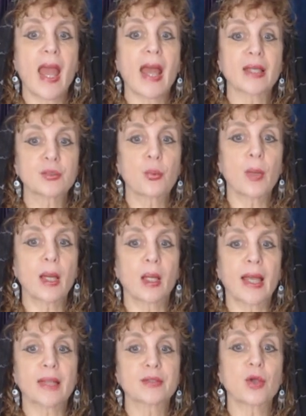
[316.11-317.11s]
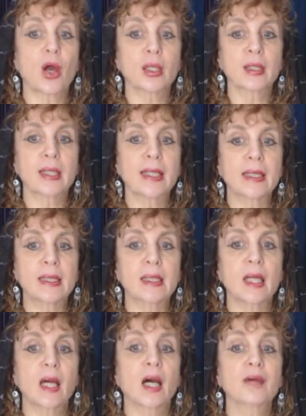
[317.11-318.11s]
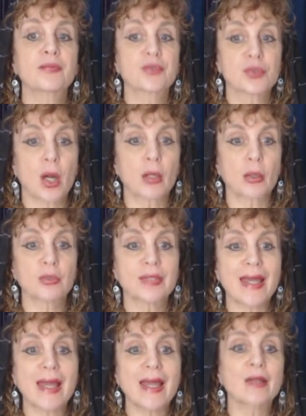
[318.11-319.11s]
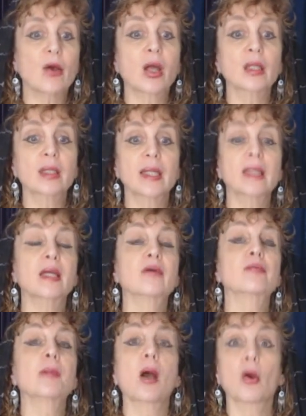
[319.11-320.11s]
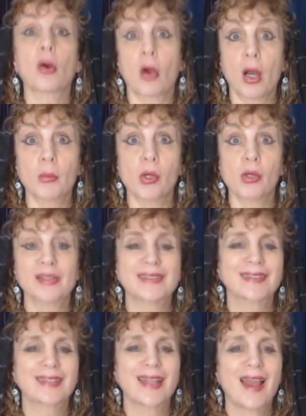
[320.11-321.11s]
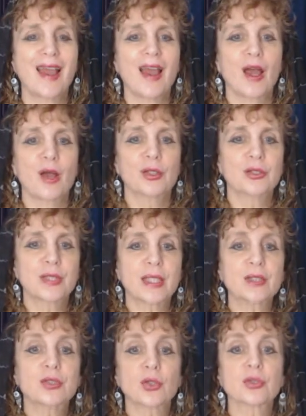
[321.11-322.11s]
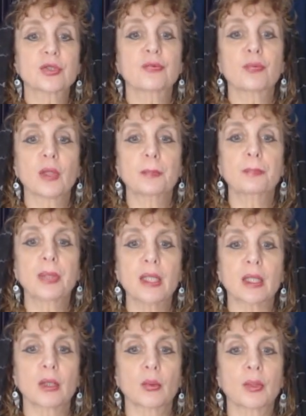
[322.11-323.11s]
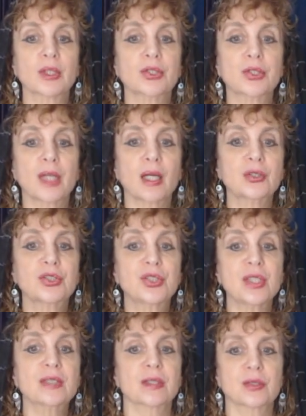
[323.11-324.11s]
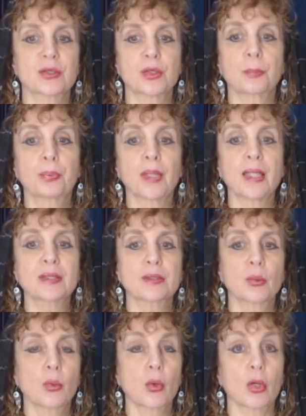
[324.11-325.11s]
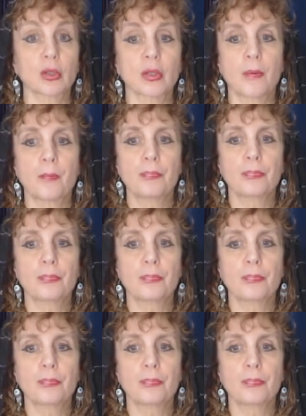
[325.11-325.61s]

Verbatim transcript: as well as Our Lady of Sorrows and Our Lady of Mount Carmel. St. Joseph will appear with the child Jesus to bless the world.